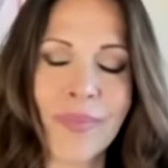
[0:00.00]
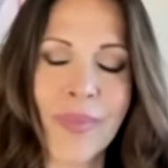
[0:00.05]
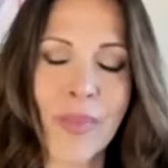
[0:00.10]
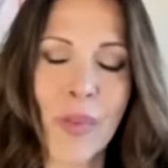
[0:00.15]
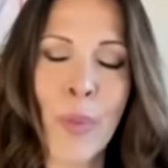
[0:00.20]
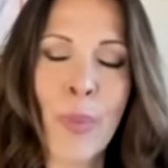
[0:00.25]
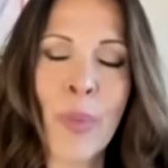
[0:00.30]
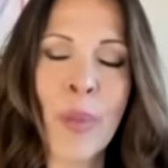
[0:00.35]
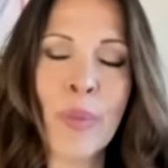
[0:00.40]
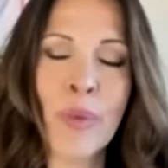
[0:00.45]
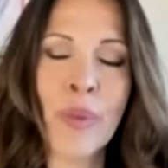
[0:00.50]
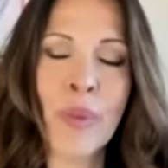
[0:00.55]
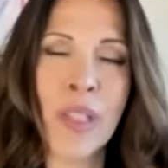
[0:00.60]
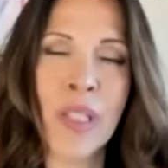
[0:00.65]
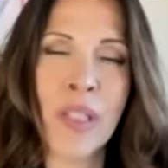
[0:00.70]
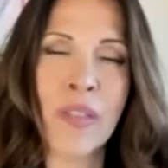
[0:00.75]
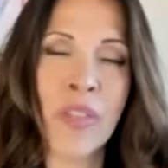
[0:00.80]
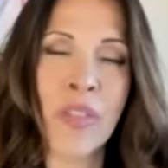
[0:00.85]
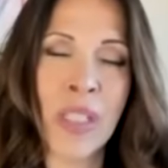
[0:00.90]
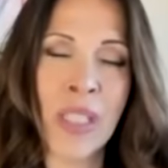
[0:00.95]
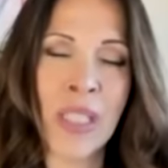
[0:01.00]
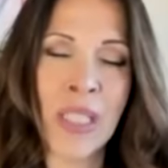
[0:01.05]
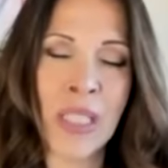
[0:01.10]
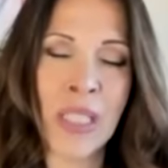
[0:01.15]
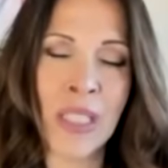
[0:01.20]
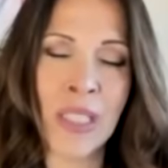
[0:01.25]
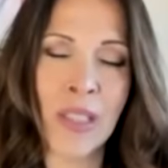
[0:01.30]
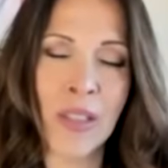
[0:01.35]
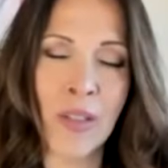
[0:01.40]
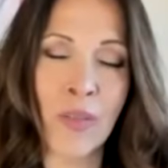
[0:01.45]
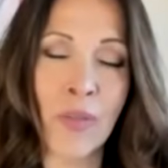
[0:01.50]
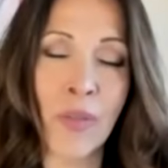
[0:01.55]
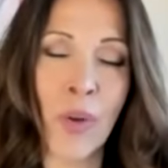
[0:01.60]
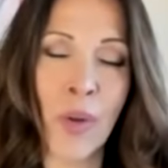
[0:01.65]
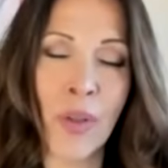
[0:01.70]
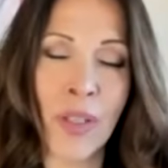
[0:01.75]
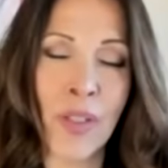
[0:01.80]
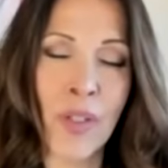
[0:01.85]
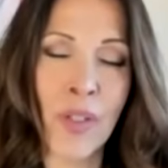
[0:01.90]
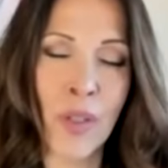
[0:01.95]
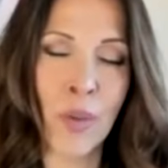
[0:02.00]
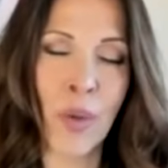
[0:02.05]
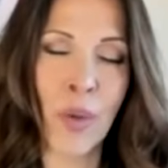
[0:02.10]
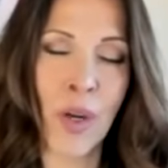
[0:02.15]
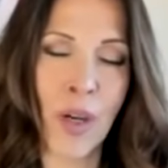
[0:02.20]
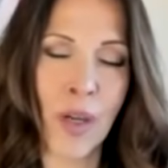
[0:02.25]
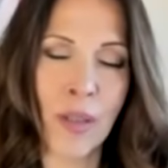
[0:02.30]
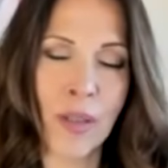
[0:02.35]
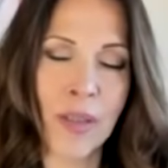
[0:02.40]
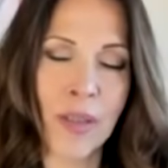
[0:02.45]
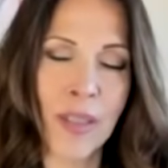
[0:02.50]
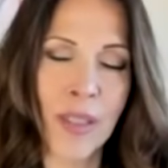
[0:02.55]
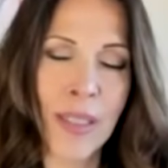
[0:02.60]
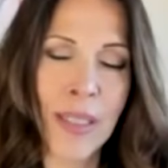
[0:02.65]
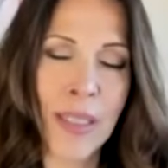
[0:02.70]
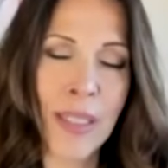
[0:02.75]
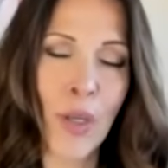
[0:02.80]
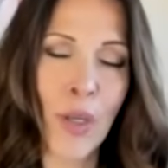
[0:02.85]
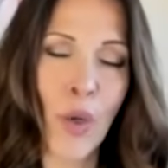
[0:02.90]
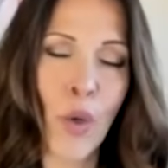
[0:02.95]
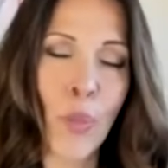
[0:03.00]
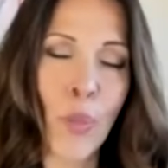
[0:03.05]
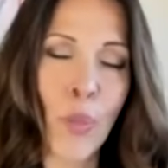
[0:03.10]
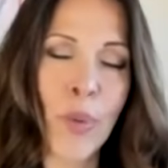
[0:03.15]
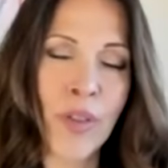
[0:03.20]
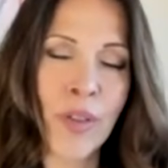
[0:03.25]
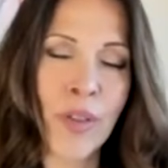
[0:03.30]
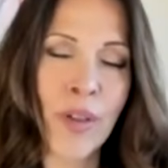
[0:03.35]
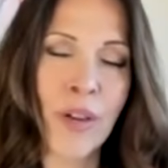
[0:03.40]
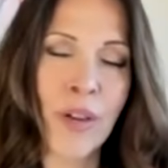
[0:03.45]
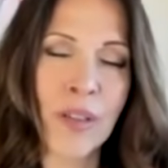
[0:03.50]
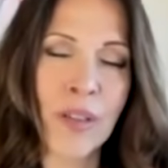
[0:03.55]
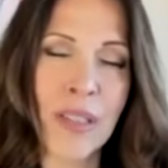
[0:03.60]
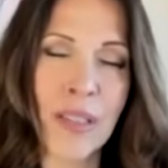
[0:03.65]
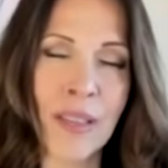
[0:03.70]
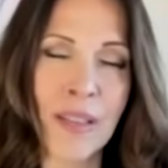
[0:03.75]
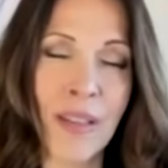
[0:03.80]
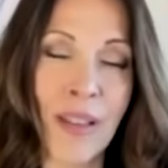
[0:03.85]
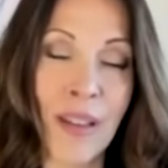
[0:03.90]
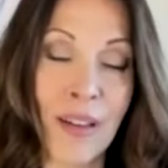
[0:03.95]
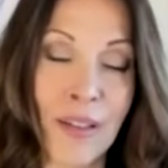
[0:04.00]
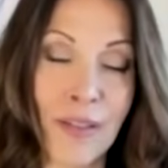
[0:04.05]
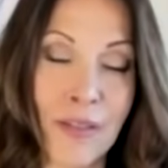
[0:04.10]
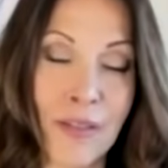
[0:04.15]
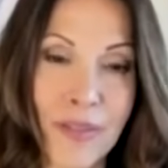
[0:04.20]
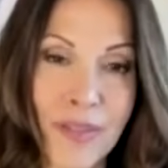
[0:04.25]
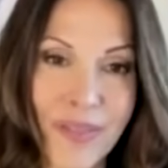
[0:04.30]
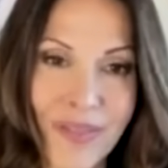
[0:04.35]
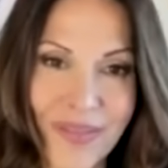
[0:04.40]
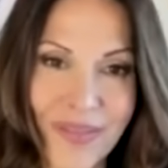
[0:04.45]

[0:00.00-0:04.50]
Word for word: Remember the divinity of all that you are. Open your hearts in love.